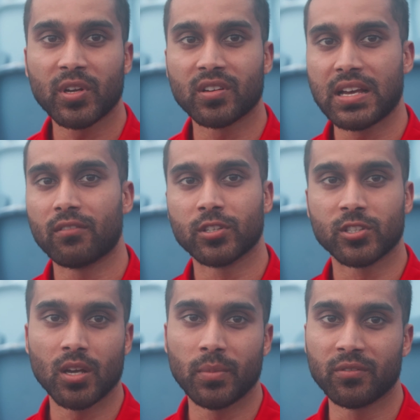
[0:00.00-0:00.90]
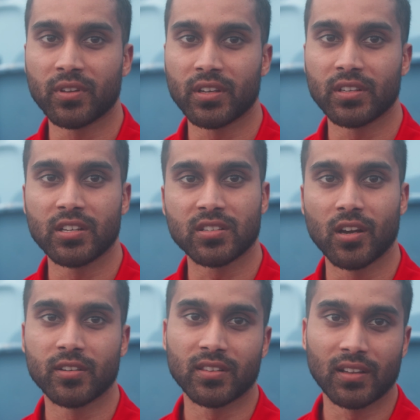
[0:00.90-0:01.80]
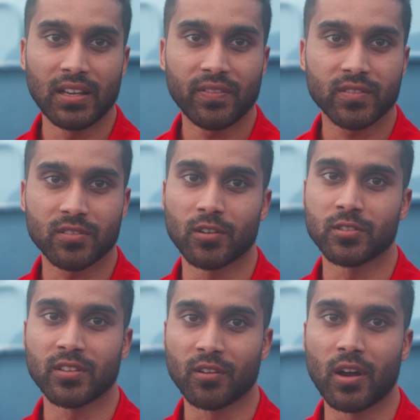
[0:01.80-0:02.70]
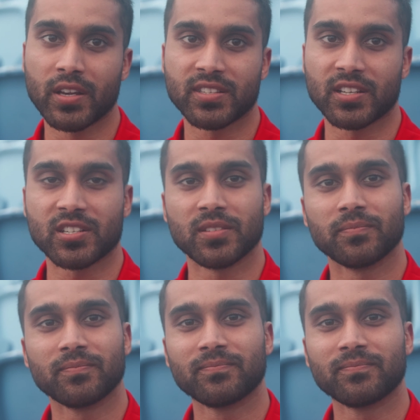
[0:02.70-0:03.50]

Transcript: because that will determine whether you need to go to the left or to the right section.